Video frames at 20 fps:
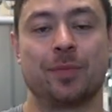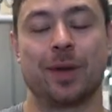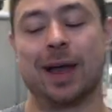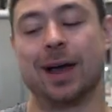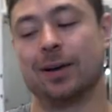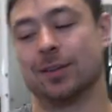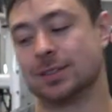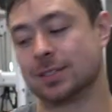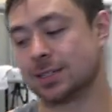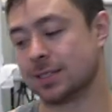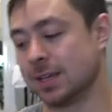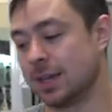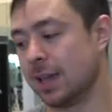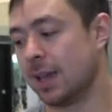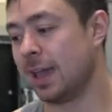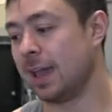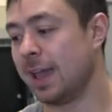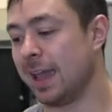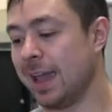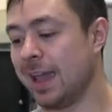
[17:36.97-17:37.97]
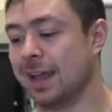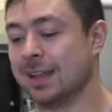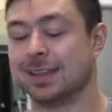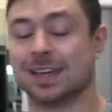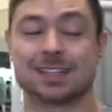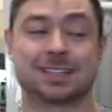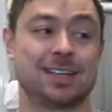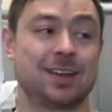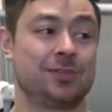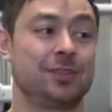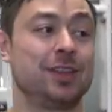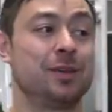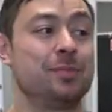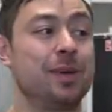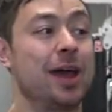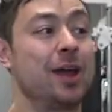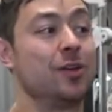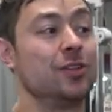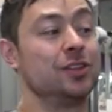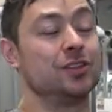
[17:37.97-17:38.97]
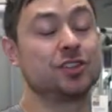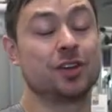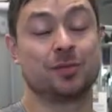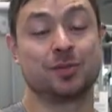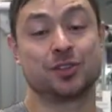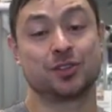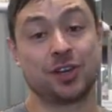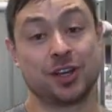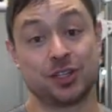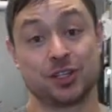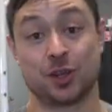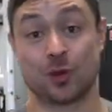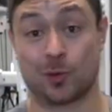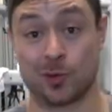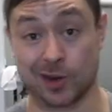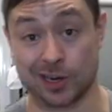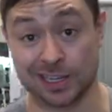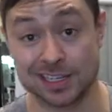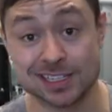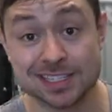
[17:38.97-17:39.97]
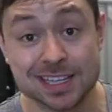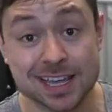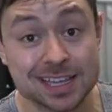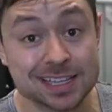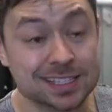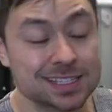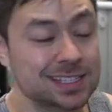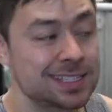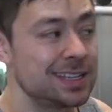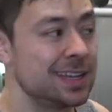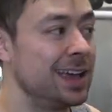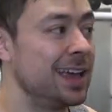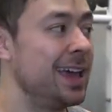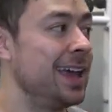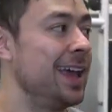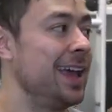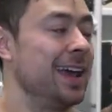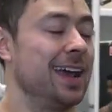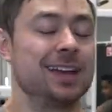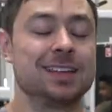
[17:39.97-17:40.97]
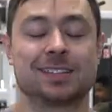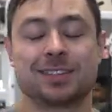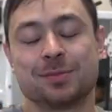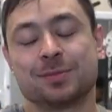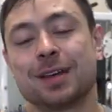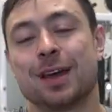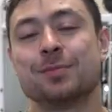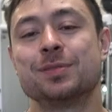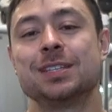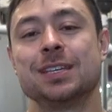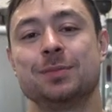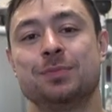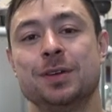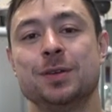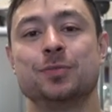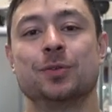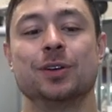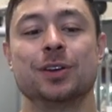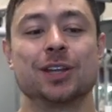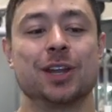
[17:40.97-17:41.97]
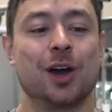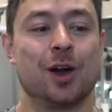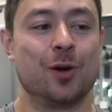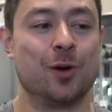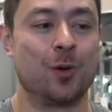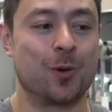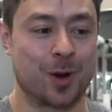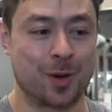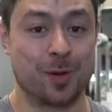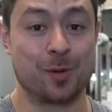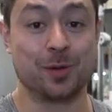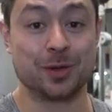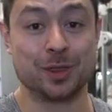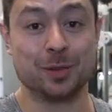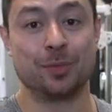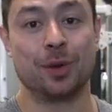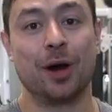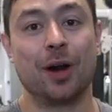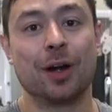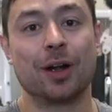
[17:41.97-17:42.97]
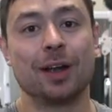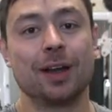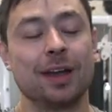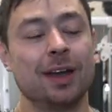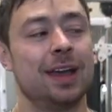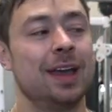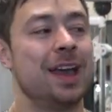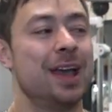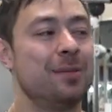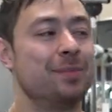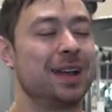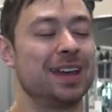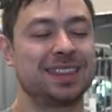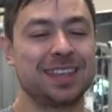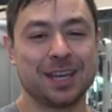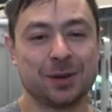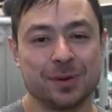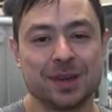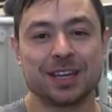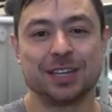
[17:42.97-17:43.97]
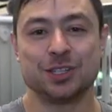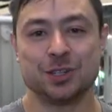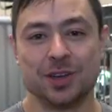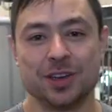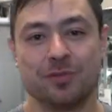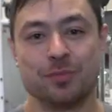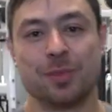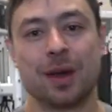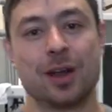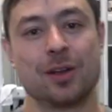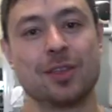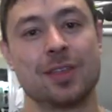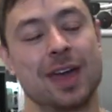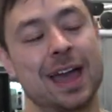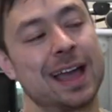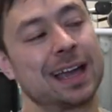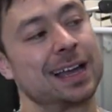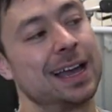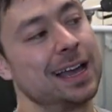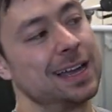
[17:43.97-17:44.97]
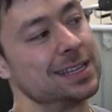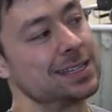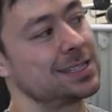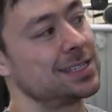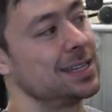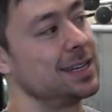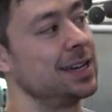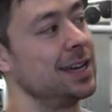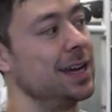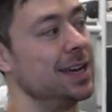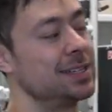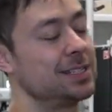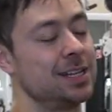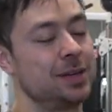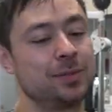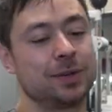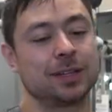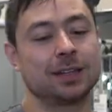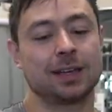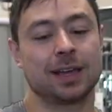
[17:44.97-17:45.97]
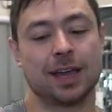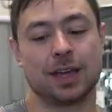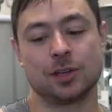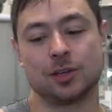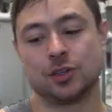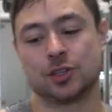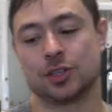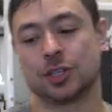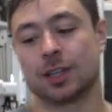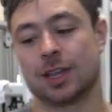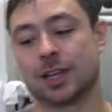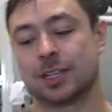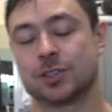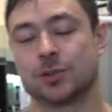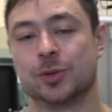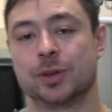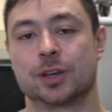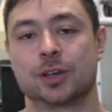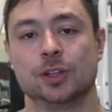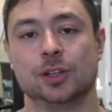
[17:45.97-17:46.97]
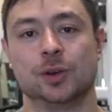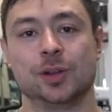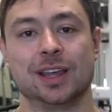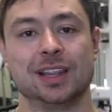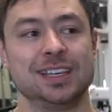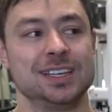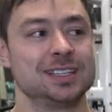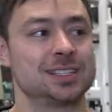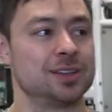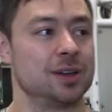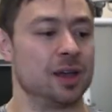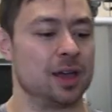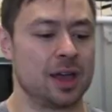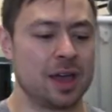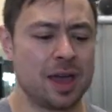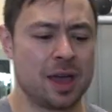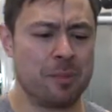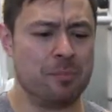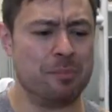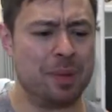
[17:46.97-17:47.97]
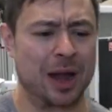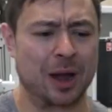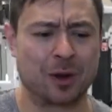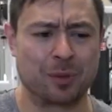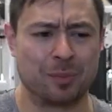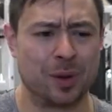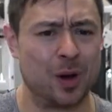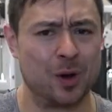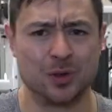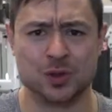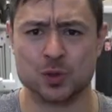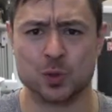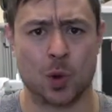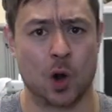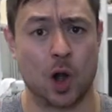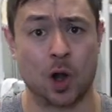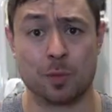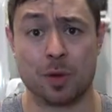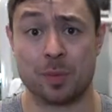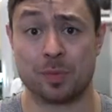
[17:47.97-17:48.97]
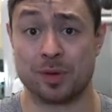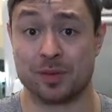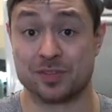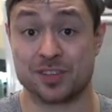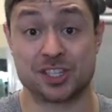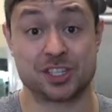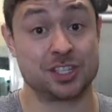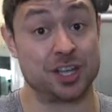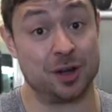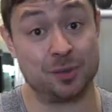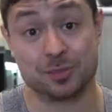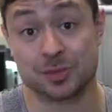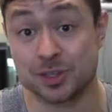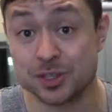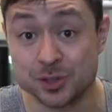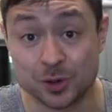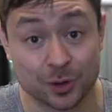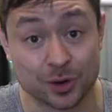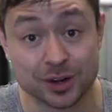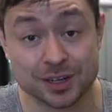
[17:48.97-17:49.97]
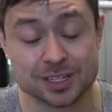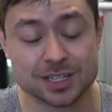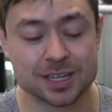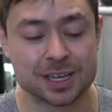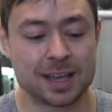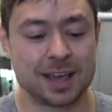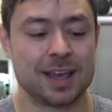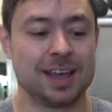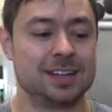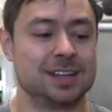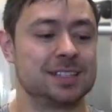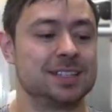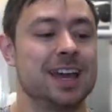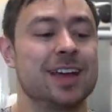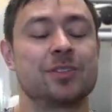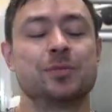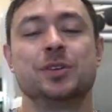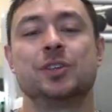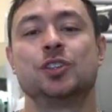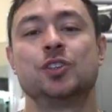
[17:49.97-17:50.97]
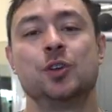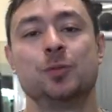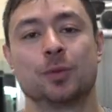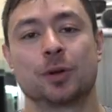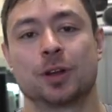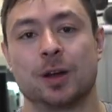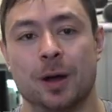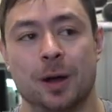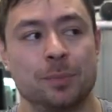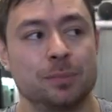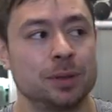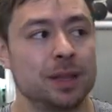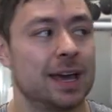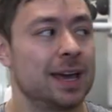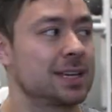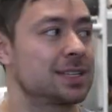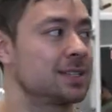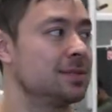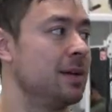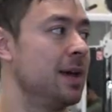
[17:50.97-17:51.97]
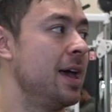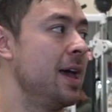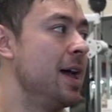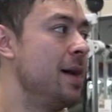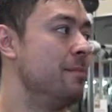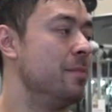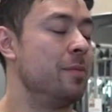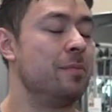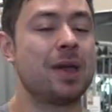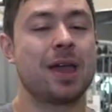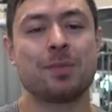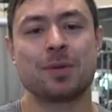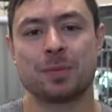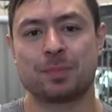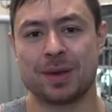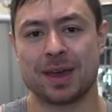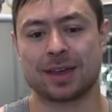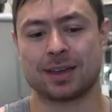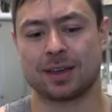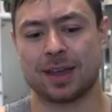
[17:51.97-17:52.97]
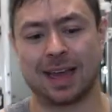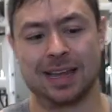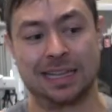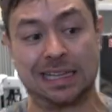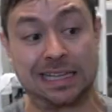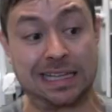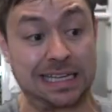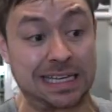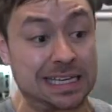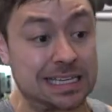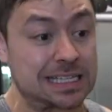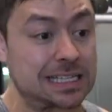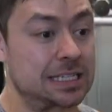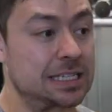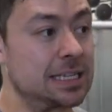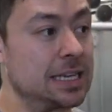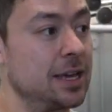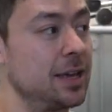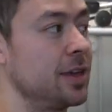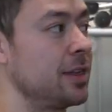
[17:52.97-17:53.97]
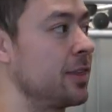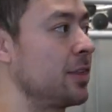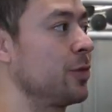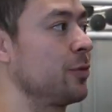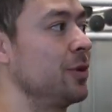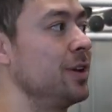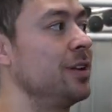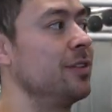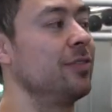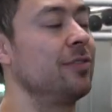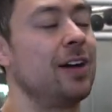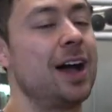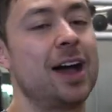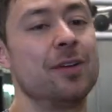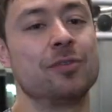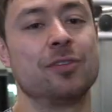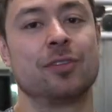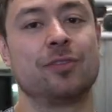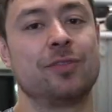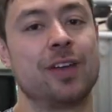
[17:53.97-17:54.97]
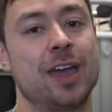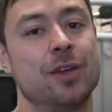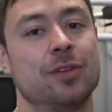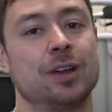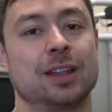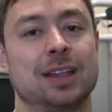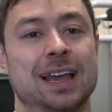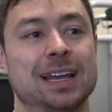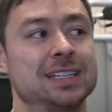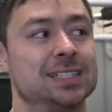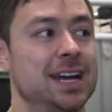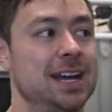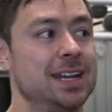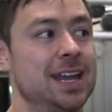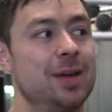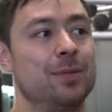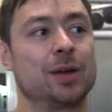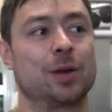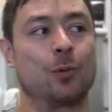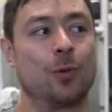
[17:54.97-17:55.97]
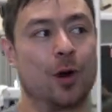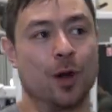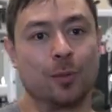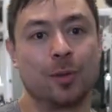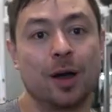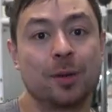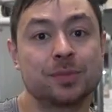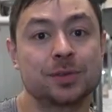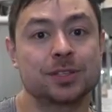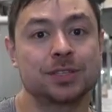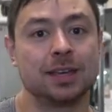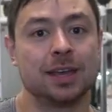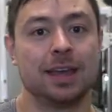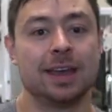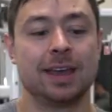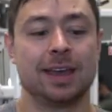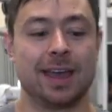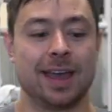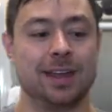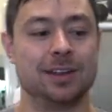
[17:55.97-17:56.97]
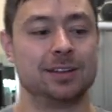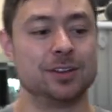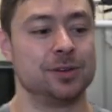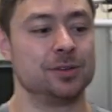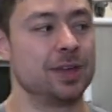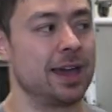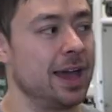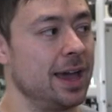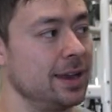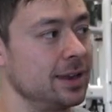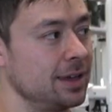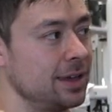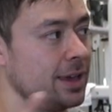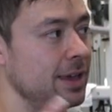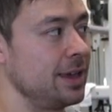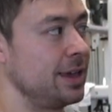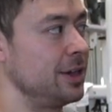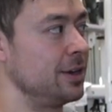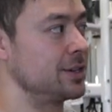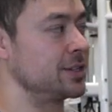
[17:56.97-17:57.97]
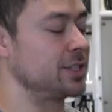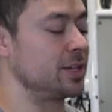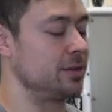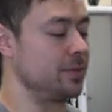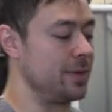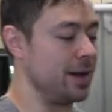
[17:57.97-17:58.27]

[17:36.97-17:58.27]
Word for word: pounds. And that's definitely better than jumping straight to your working sets. And I sometimes see people, you know, warm up with the bar, but I think we can do even better than that, guys. Uh, typically, I usually like to include at least a bare bones warm up of some sort. It doesn't have to be super complex, but maybe pick at least three to five of your favorite like dynamic warm ups and do that. Here's some